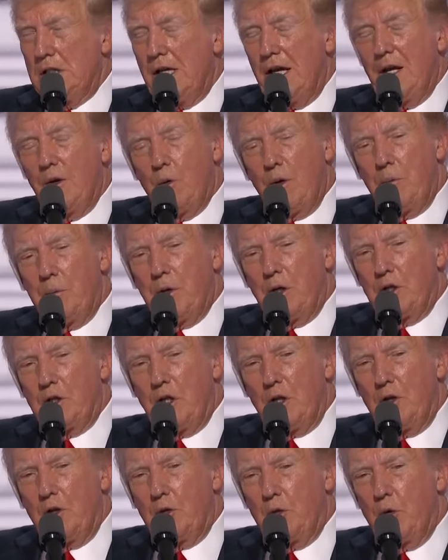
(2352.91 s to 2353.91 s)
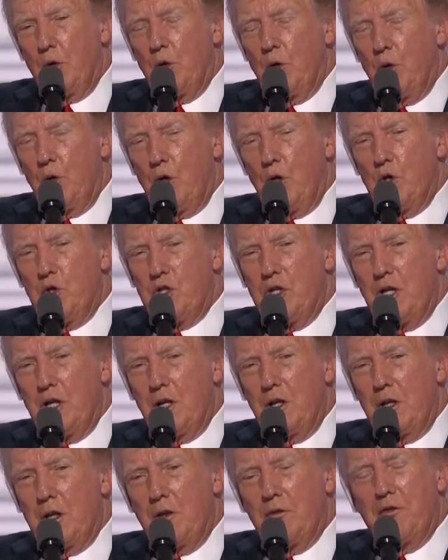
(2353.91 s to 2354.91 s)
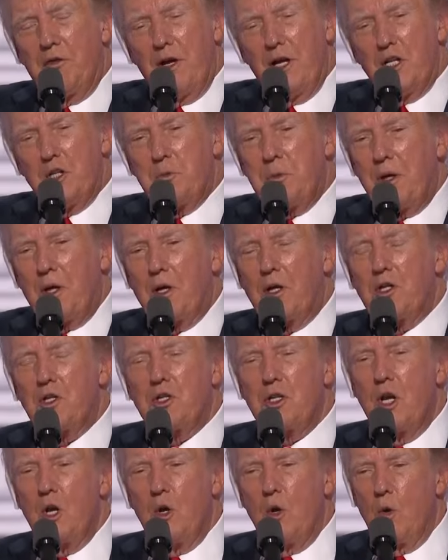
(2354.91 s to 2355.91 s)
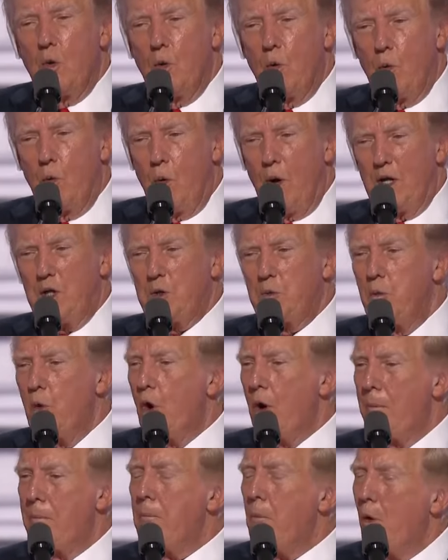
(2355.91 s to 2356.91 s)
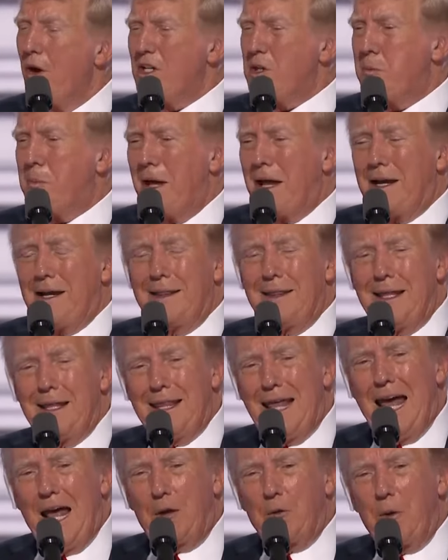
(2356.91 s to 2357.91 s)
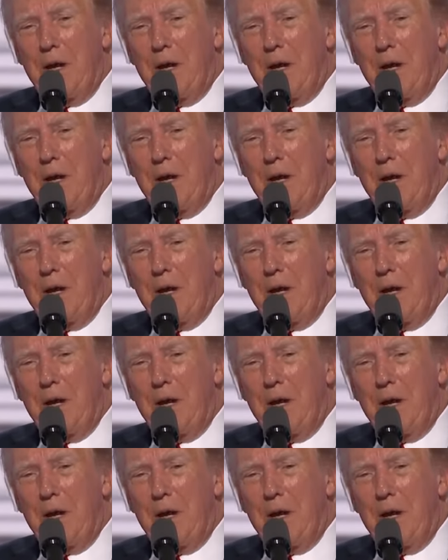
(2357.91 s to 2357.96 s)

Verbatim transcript: And we built it through using the funds because what's more, what's better than that?